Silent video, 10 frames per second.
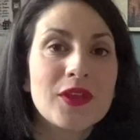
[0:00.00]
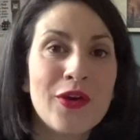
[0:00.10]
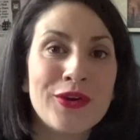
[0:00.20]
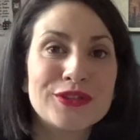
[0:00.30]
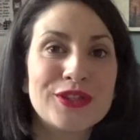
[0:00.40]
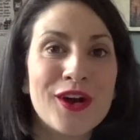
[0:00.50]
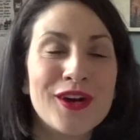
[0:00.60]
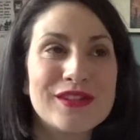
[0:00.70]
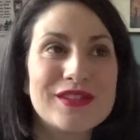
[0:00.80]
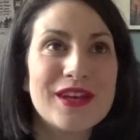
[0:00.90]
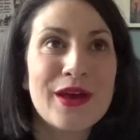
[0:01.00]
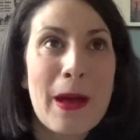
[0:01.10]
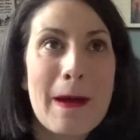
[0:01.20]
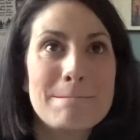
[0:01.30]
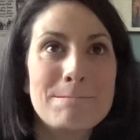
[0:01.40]
all sorts,
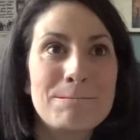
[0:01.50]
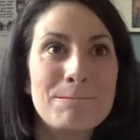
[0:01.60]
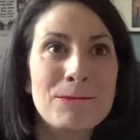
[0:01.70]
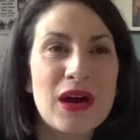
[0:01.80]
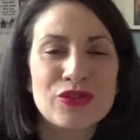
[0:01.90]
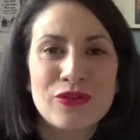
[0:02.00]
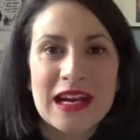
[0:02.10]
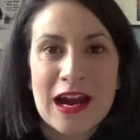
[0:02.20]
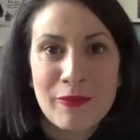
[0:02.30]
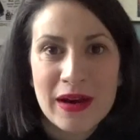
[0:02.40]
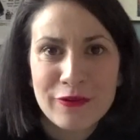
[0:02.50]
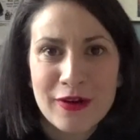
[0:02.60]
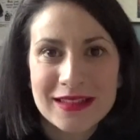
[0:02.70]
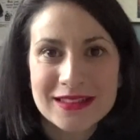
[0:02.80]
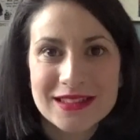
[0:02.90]
but I don't really have many
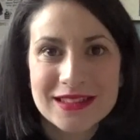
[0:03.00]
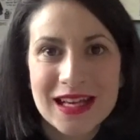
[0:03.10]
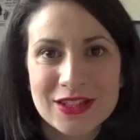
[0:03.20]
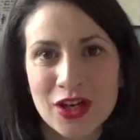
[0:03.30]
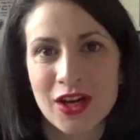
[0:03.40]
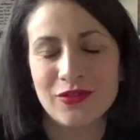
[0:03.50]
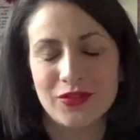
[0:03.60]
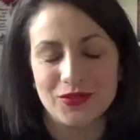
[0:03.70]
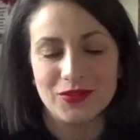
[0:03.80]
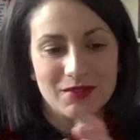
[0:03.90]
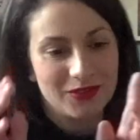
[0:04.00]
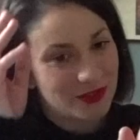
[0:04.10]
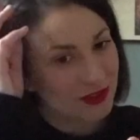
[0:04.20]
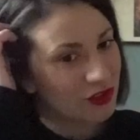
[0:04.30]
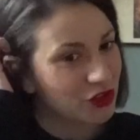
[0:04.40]
friends. I sort of
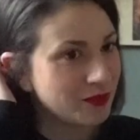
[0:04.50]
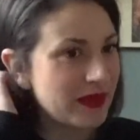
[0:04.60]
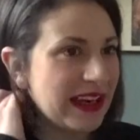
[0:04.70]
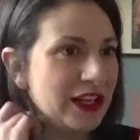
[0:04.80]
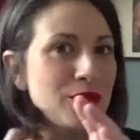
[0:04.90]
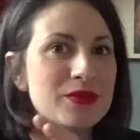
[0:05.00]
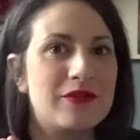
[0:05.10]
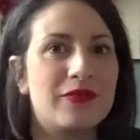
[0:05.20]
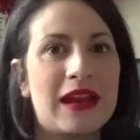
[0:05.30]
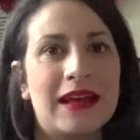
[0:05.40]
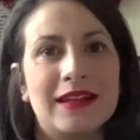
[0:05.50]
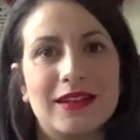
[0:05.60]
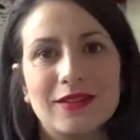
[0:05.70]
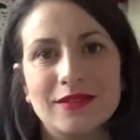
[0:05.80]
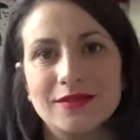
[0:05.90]
just mainly use it for
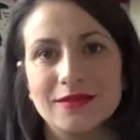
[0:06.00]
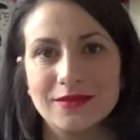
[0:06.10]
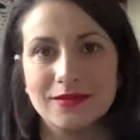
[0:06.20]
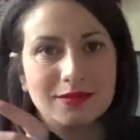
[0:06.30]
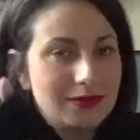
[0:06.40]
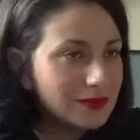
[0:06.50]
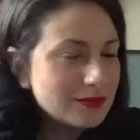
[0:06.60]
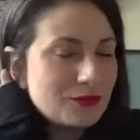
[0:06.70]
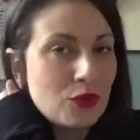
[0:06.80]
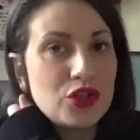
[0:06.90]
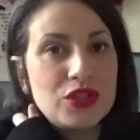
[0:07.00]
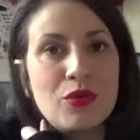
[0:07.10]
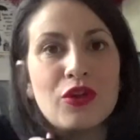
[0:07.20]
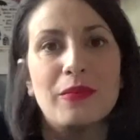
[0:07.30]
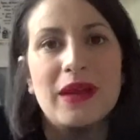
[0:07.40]
like watching
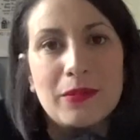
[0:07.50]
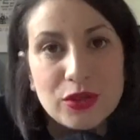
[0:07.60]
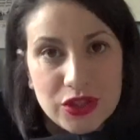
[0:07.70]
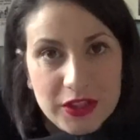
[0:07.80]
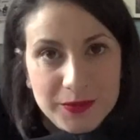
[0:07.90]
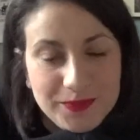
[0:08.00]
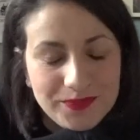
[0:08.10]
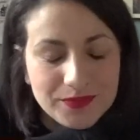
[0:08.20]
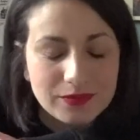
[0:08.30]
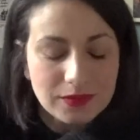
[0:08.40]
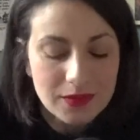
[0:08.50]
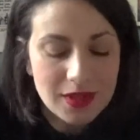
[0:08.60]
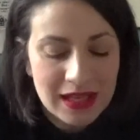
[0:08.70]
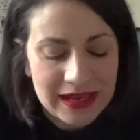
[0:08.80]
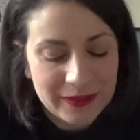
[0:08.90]
what other people do.
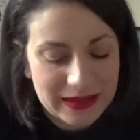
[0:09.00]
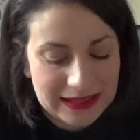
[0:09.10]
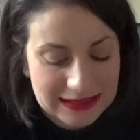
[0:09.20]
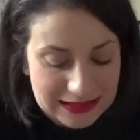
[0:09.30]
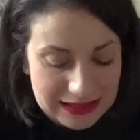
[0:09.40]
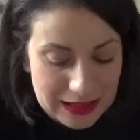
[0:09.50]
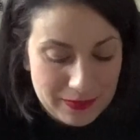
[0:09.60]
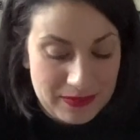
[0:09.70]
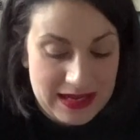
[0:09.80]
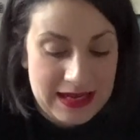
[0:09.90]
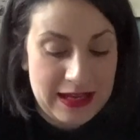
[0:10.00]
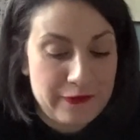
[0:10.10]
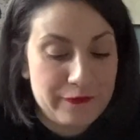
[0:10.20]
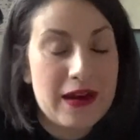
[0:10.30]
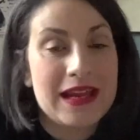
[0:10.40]
Anyway, my
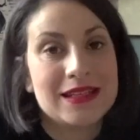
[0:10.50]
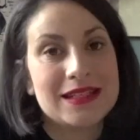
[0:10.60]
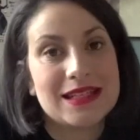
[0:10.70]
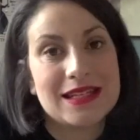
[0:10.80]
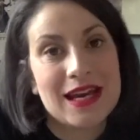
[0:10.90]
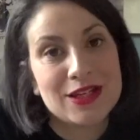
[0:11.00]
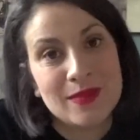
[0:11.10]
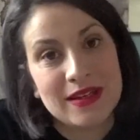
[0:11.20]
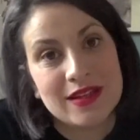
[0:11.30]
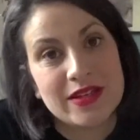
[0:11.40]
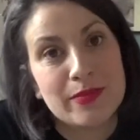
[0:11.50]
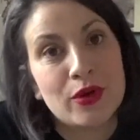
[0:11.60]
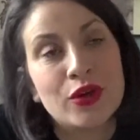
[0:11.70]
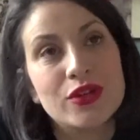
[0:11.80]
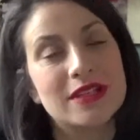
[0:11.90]
friend tagged me in this
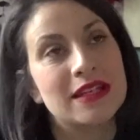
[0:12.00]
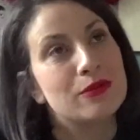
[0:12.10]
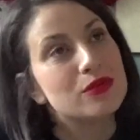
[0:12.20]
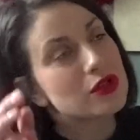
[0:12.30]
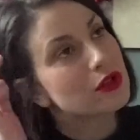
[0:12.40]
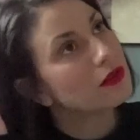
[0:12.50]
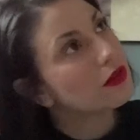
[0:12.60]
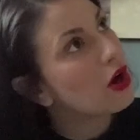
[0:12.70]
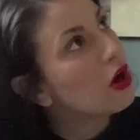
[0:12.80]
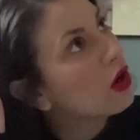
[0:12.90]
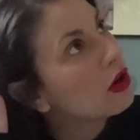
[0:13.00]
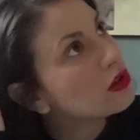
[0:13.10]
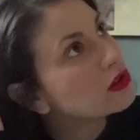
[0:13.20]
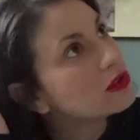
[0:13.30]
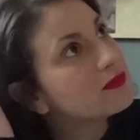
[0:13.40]
post and it was
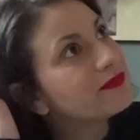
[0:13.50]
called,